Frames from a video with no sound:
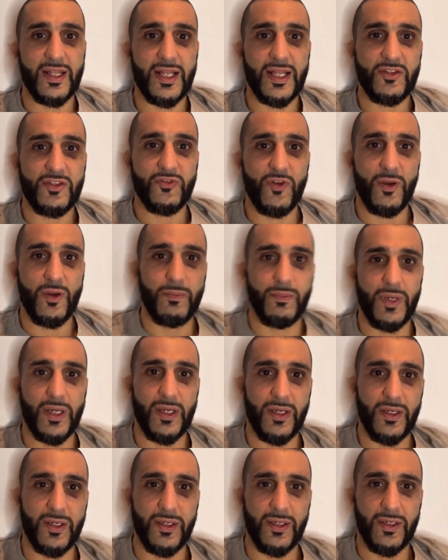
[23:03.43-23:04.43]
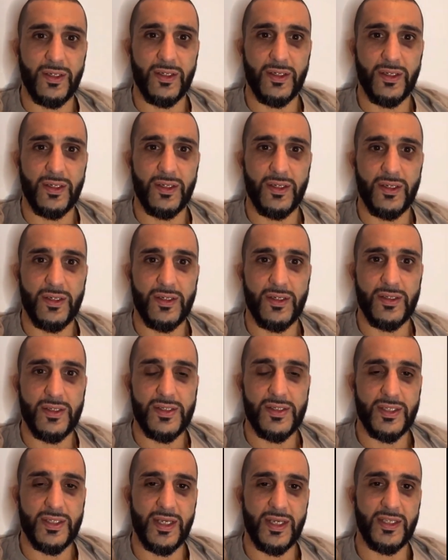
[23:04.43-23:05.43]
That's from
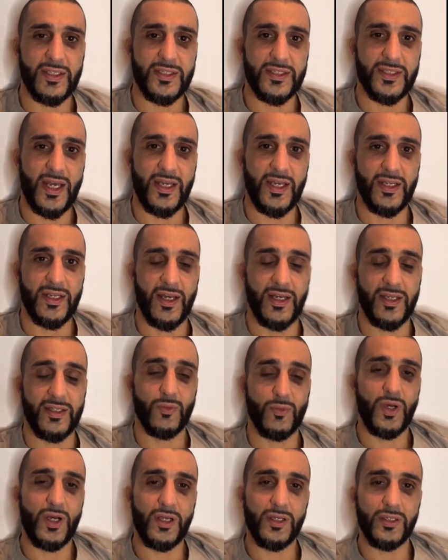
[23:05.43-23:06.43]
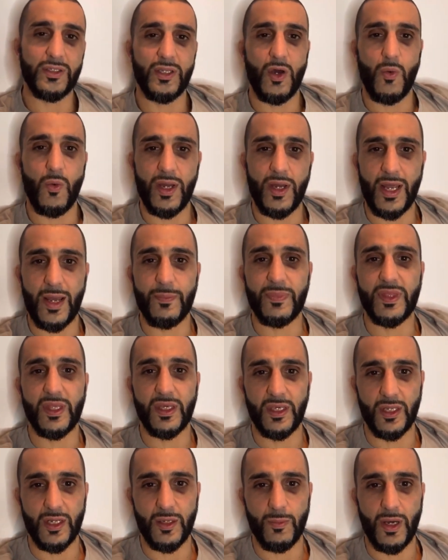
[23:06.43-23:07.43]
Cyanide. Well, you know what? I'm
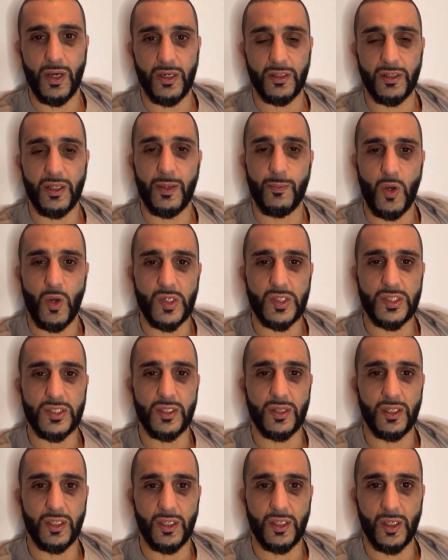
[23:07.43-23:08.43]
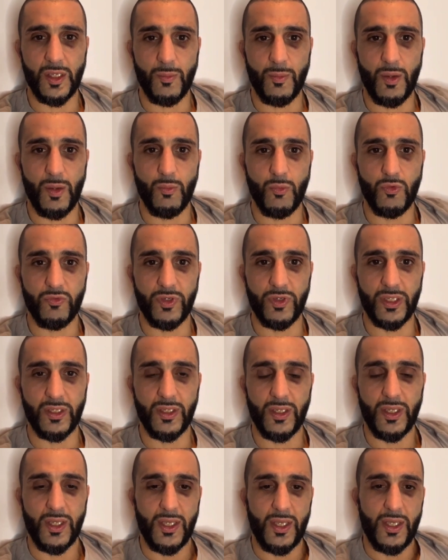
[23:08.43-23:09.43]
thinking about it. I'm honestly thinking about moving.
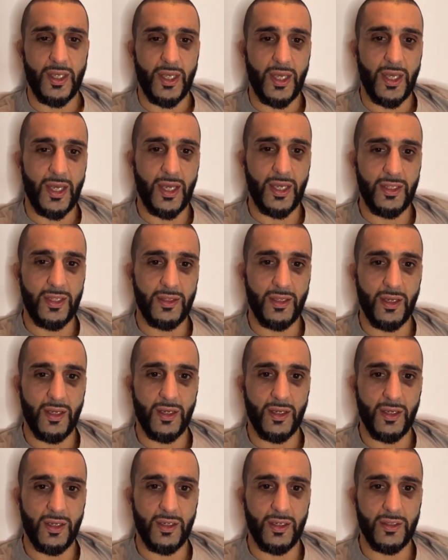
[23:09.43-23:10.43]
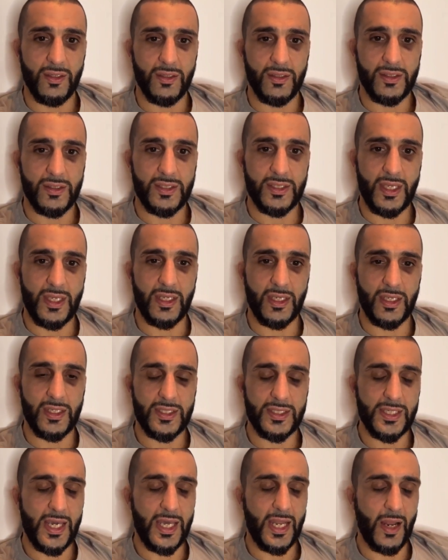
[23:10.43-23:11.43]
And it's getting
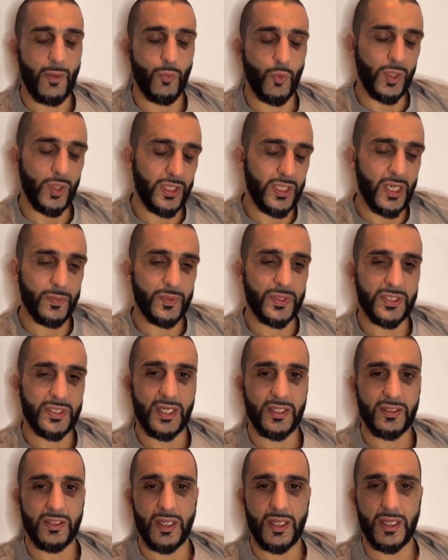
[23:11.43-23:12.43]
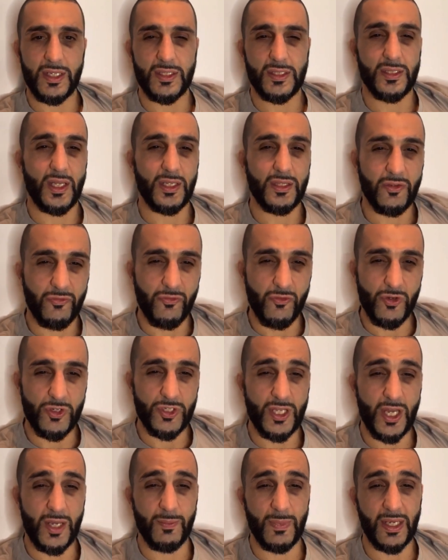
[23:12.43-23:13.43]
insane. I'm really upset today. It's not the
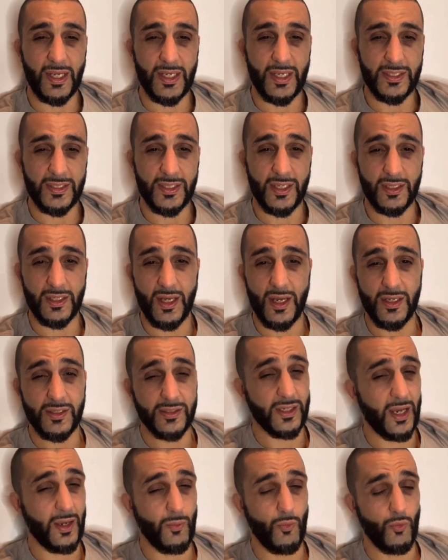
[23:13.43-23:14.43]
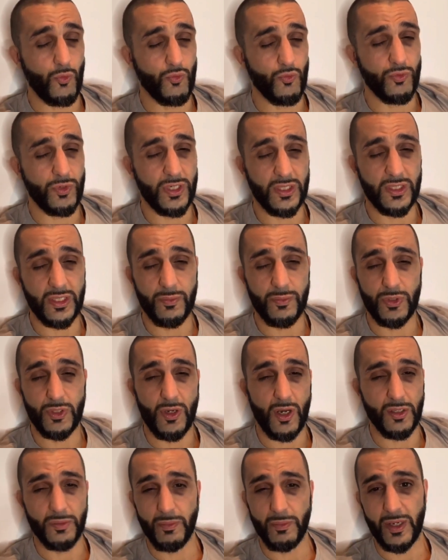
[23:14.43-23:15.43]
first time. Like I said, guys, I'm really
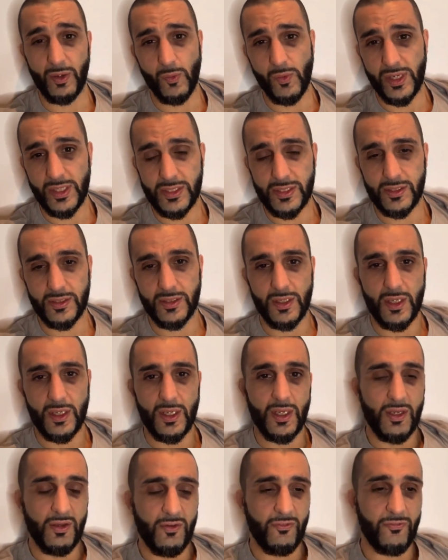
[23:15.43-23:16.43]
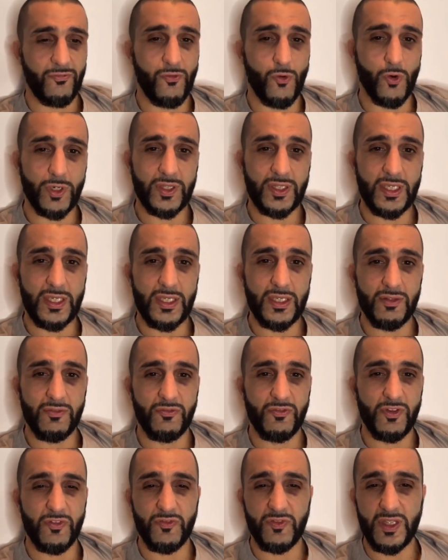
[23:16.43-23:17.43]
beyond my wits. 14,
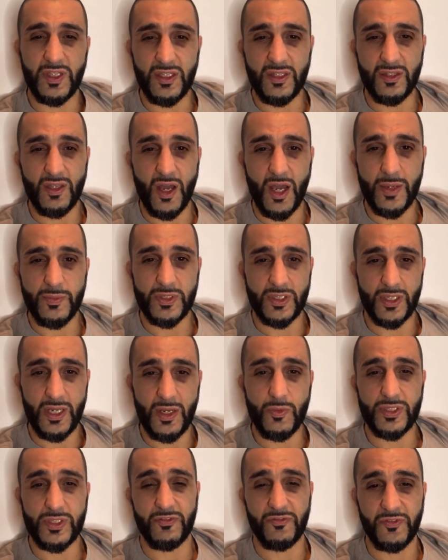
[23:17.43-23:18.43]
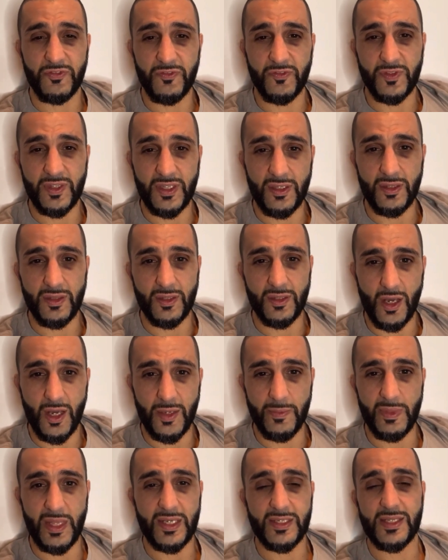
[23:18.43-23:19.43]
15 times. Today was the 15th
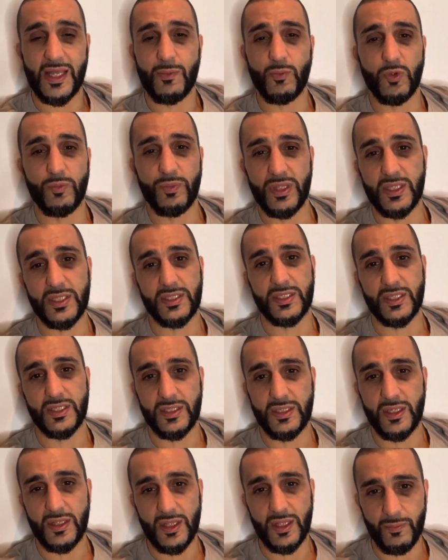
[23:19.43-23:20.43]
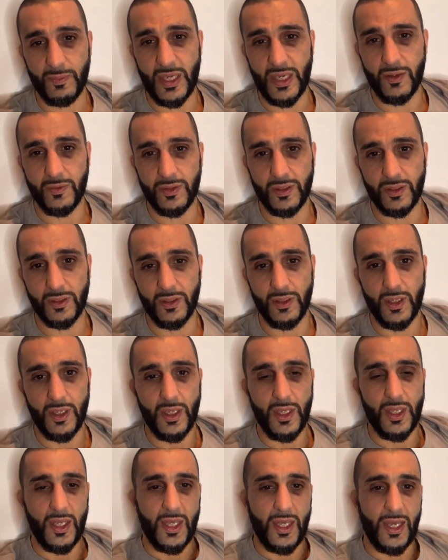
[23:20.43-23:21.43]
time. Next time will be the 16th. I'm counting.
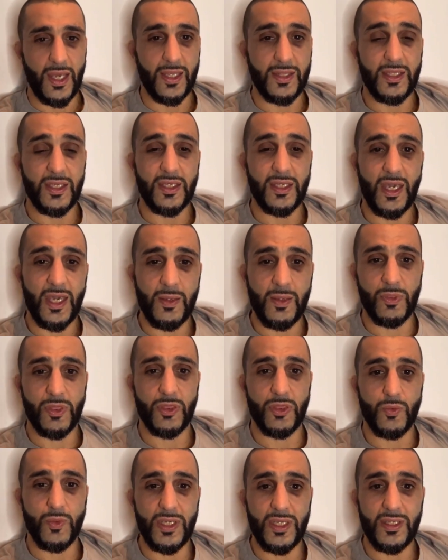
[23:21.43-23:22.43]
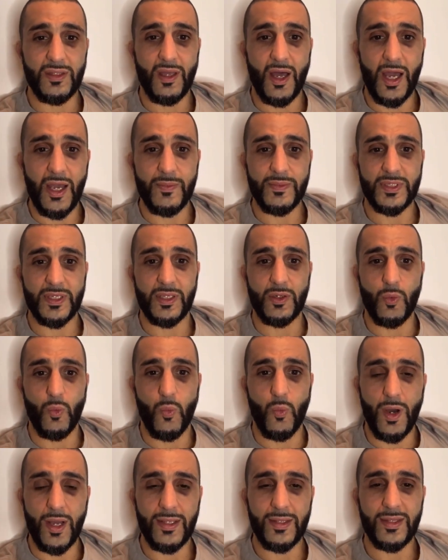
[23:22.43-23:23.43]
And they came 3 times
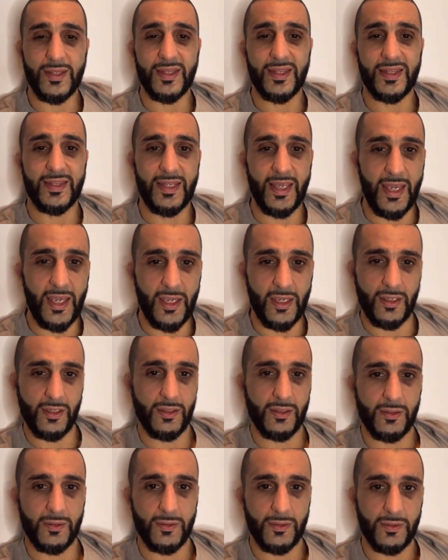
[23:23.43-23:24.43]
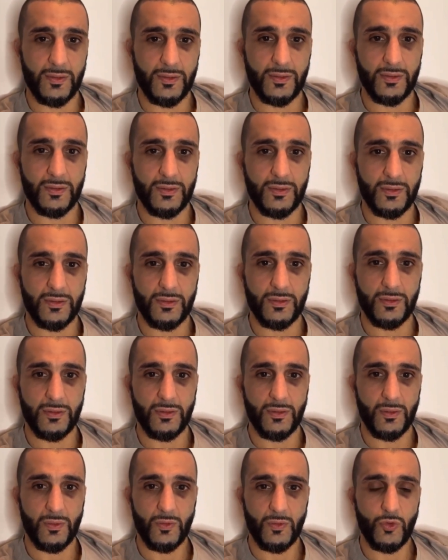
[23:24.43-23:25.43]
in one day.
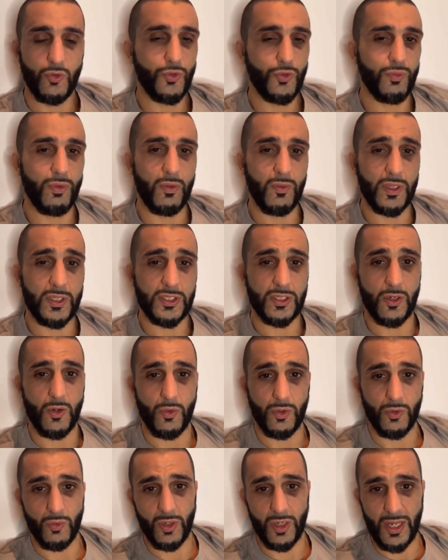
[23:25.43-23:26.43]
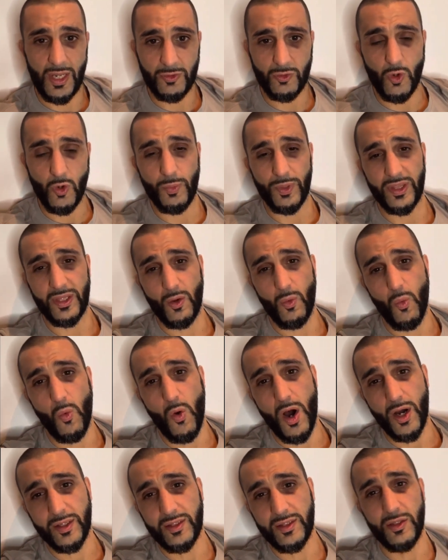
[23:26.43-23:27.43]
2-3 weeks ago when we were allowed to open. They
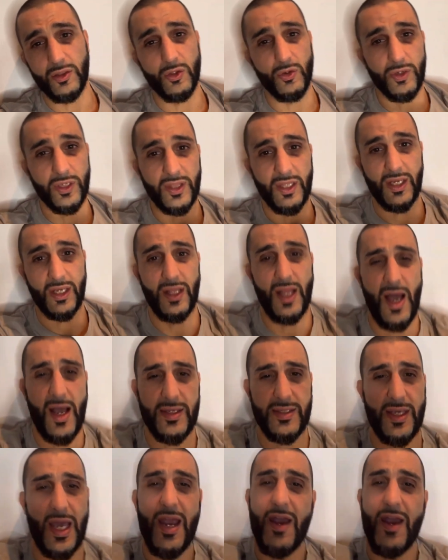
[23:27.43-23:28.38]
walked in during the class.